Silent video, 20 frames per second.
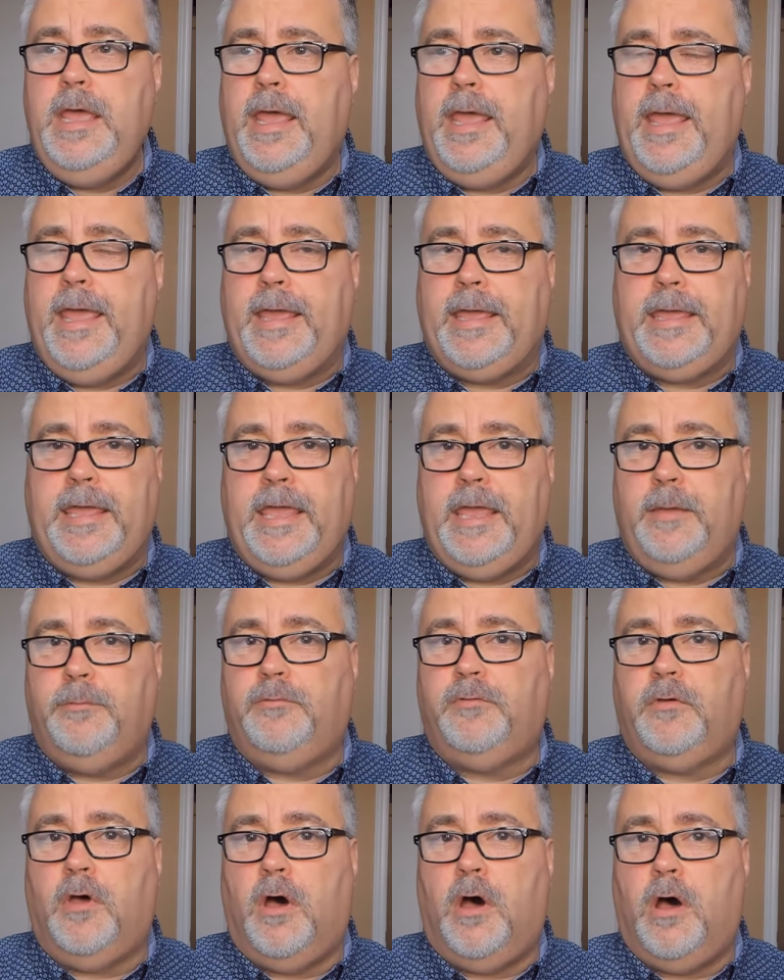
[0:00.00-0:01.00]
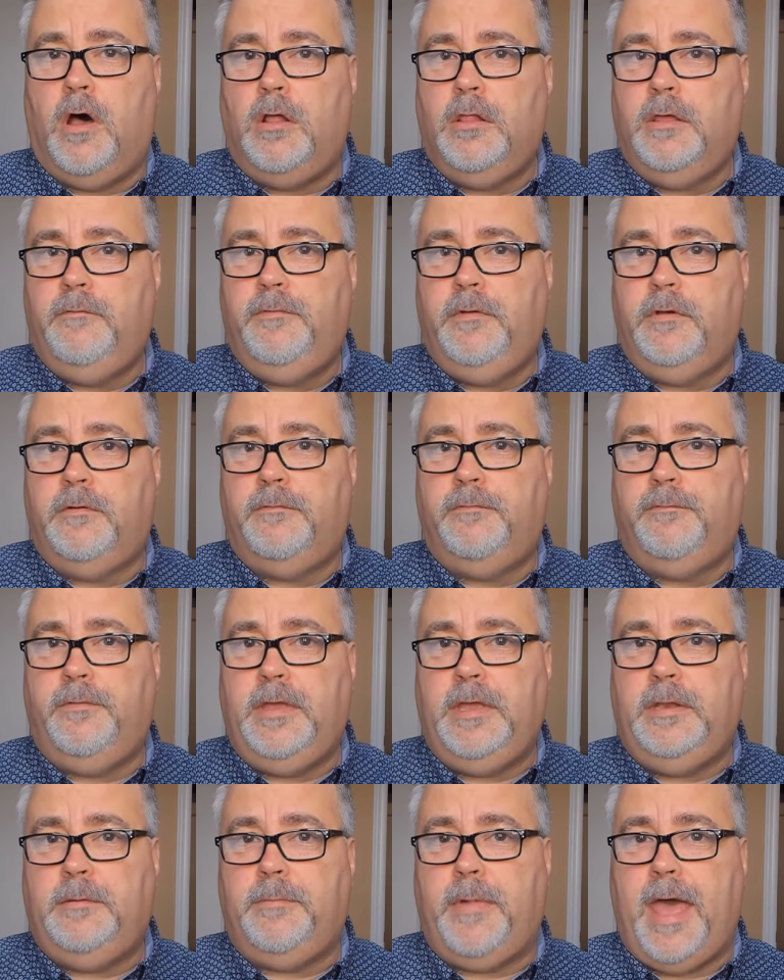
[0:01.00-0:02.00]
It keeps all of your
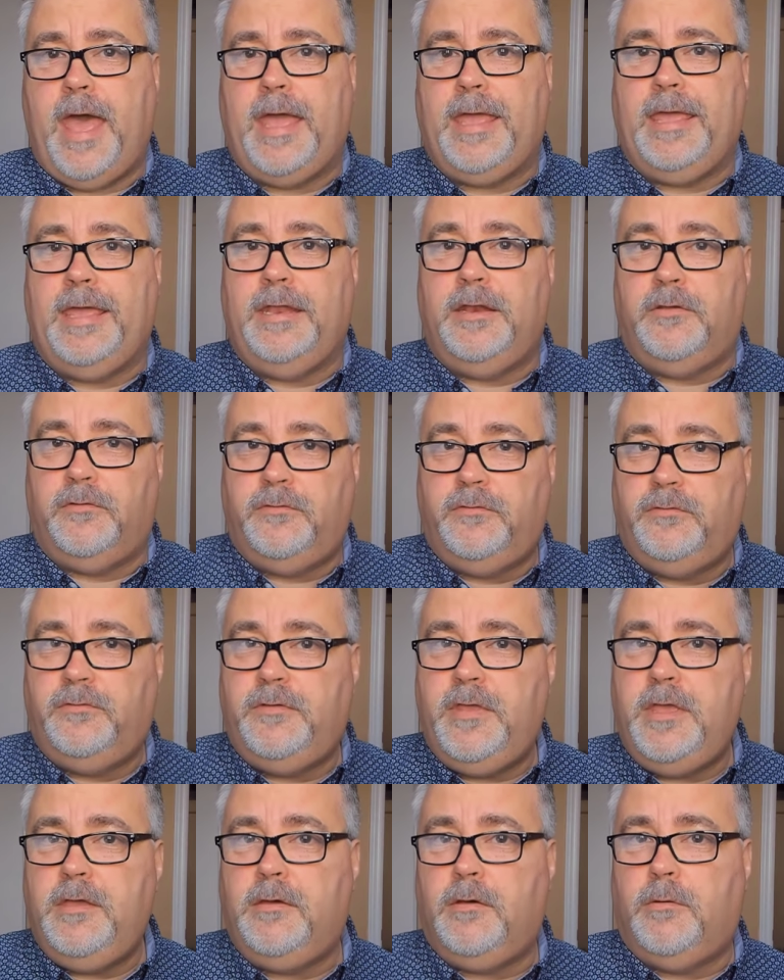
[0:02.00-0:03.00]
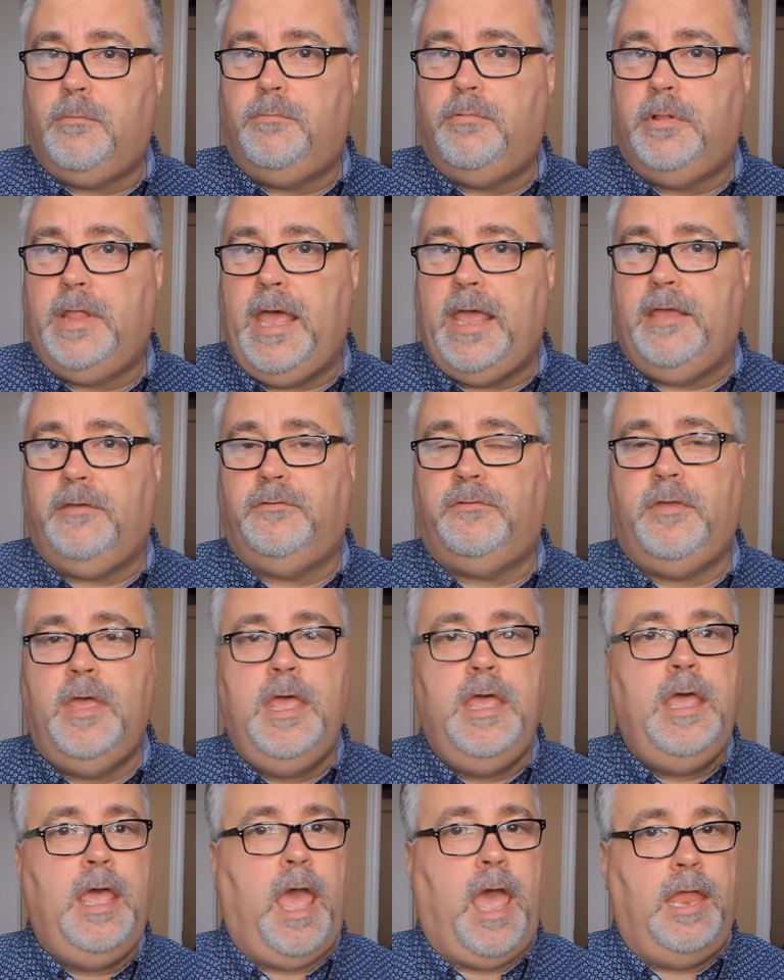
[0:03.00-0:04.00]
feedback in a single place,
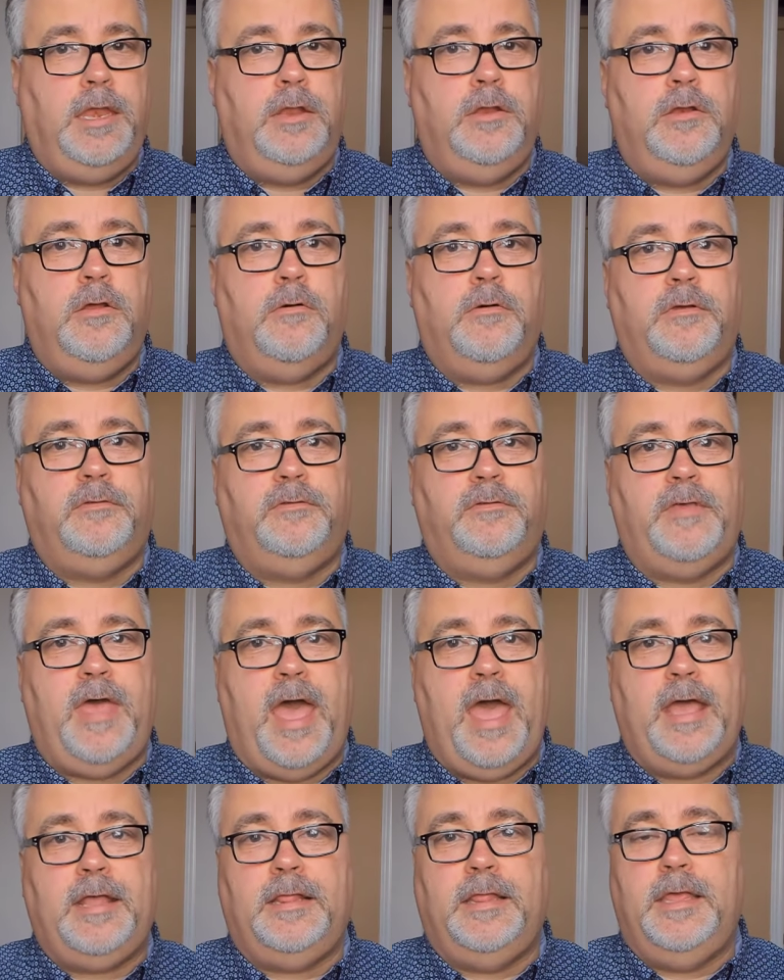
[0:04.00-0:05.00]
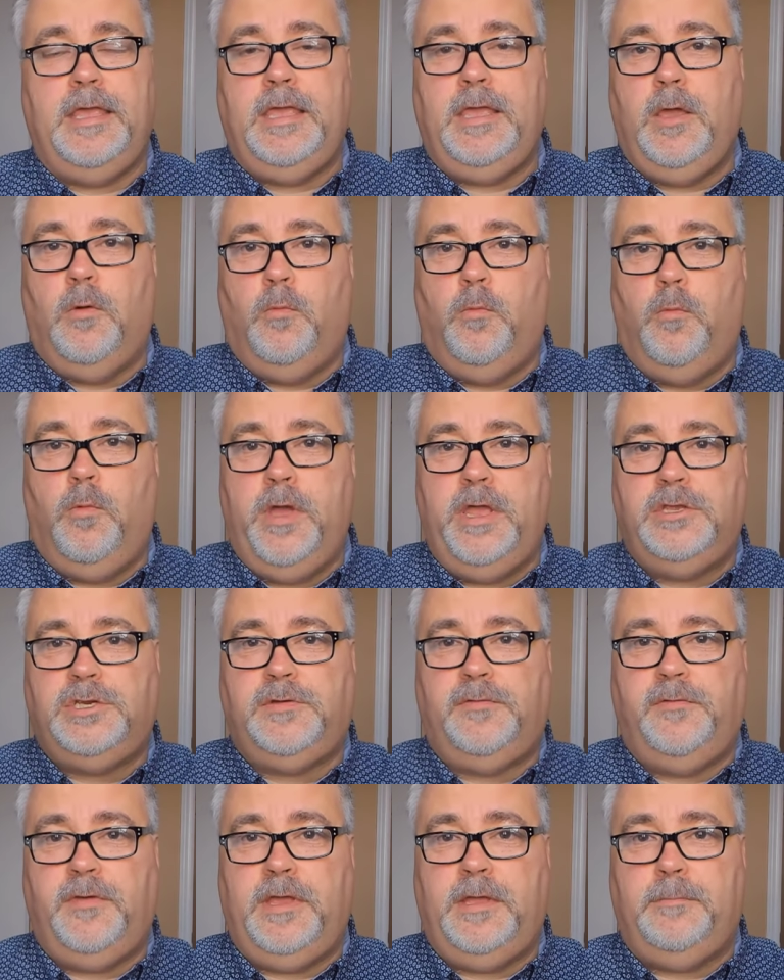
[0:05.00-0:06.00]
and you know exactly which
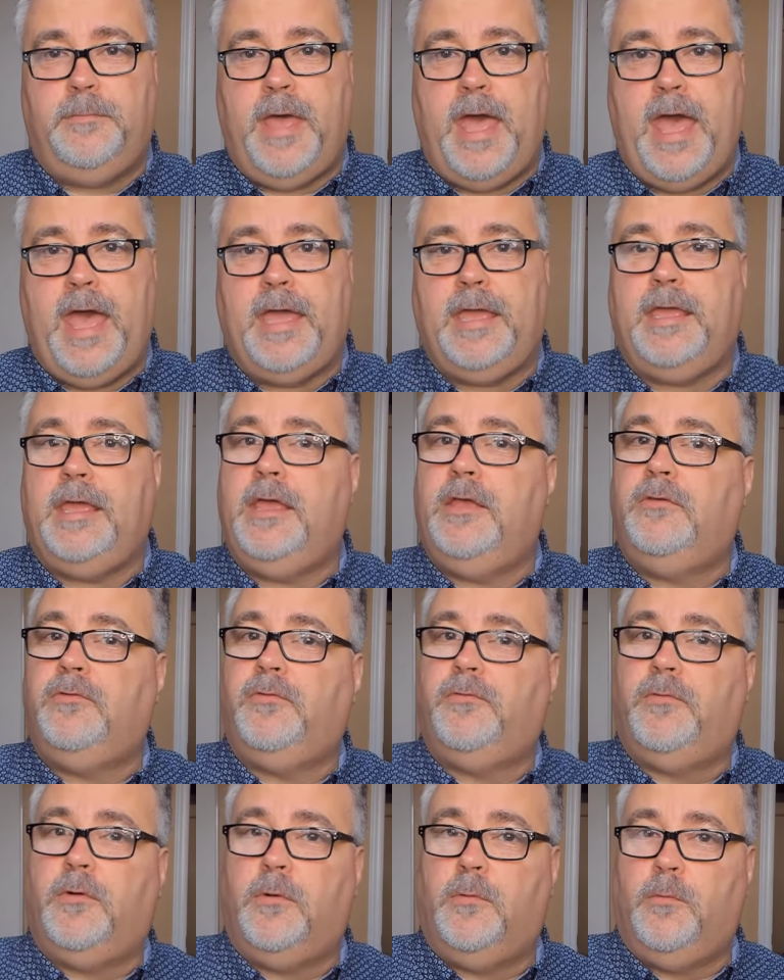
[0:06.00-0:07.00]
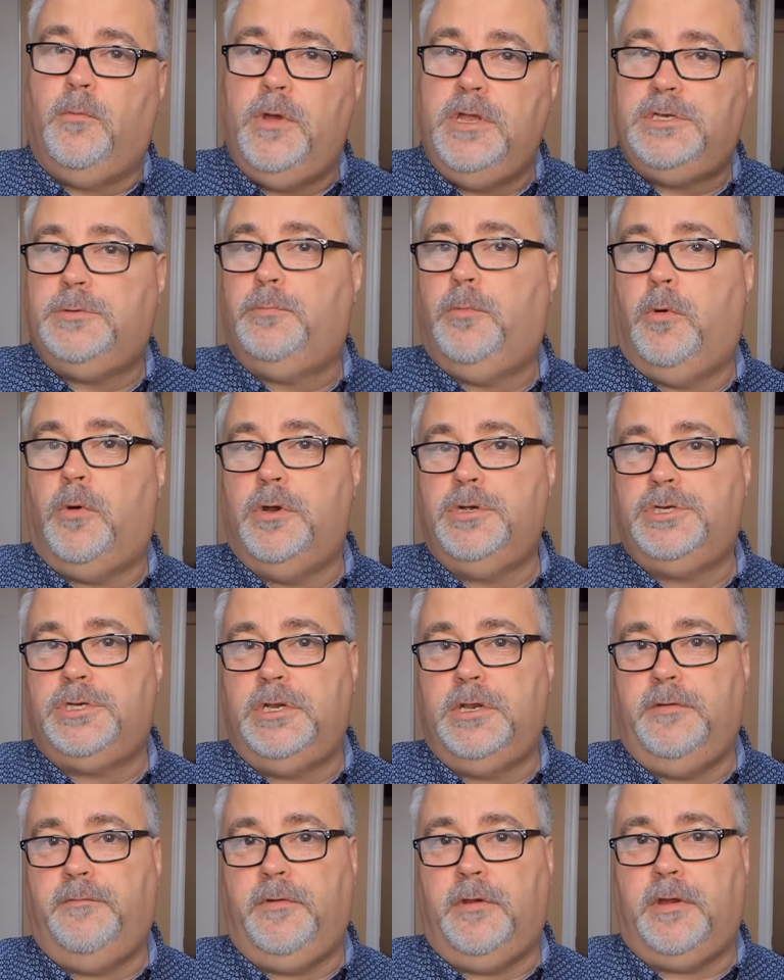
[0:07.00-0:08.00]
feedback is for which
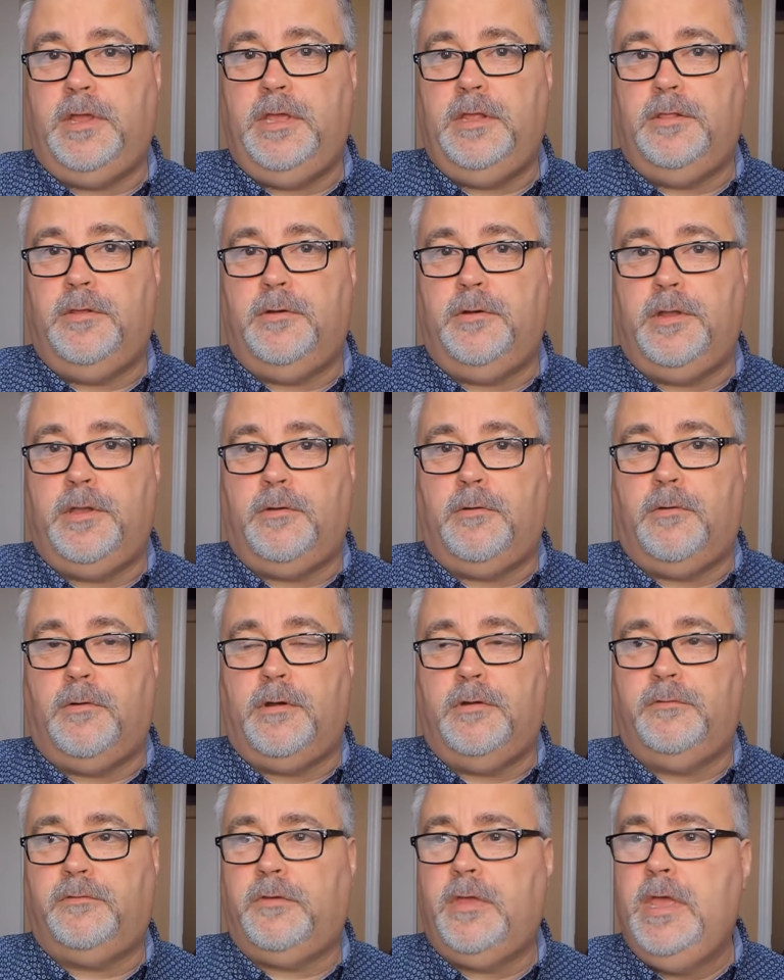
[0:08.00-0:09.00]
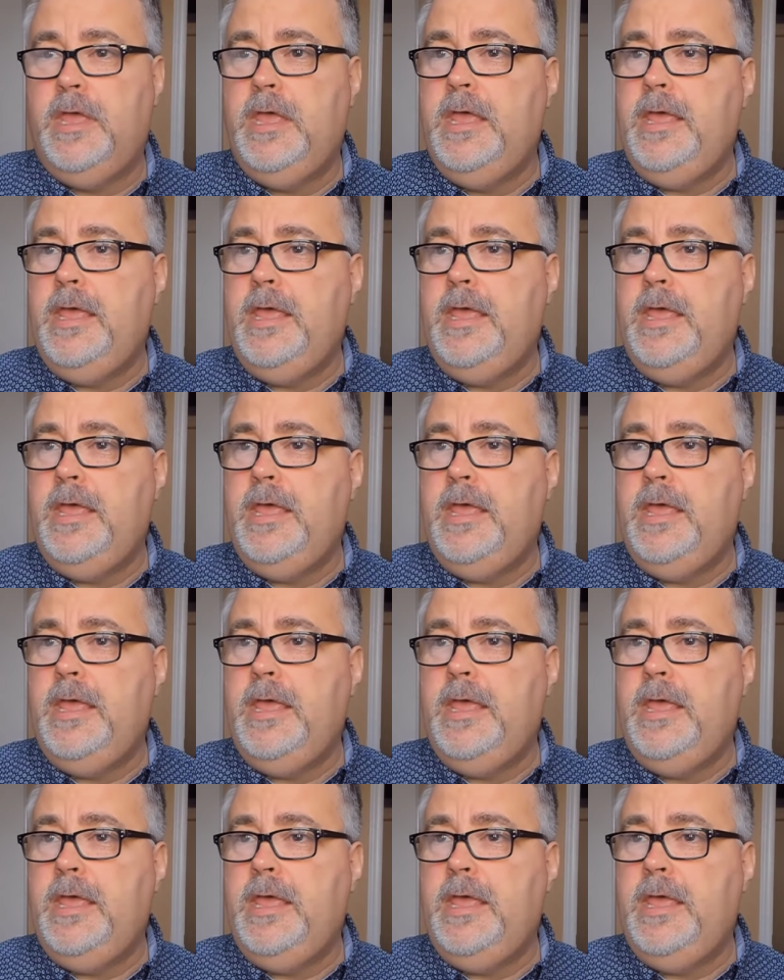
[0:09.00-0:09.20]
portion of your e-learning course.